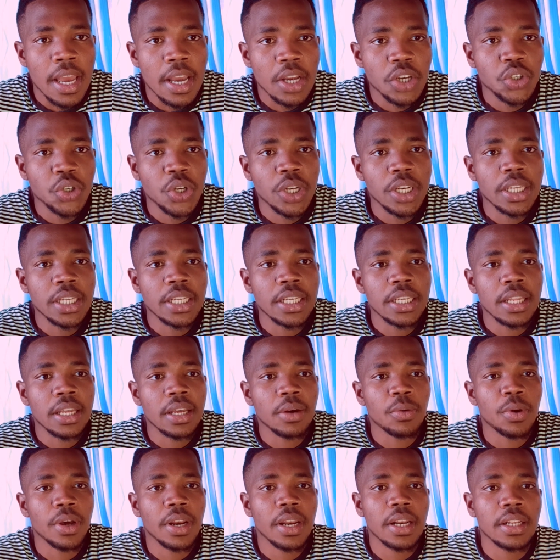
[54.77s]
Actually,
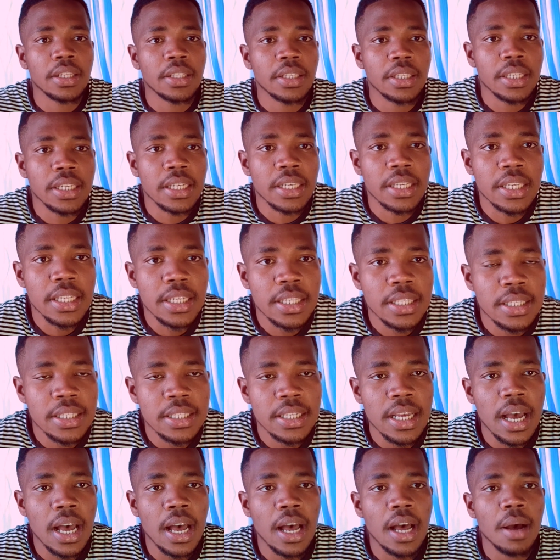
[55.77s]
the world
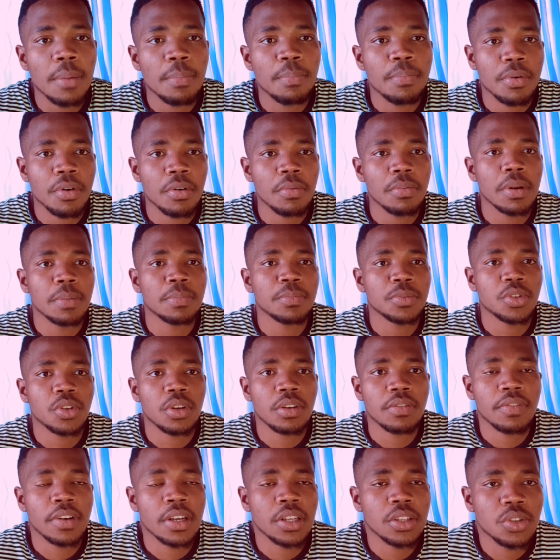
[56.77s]
needs problem
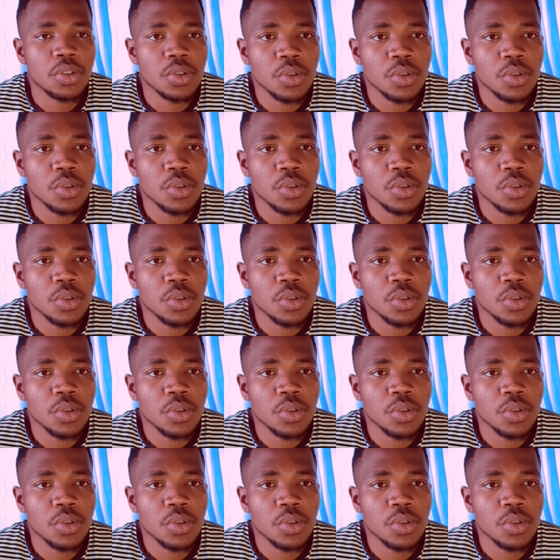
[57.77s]
solvers.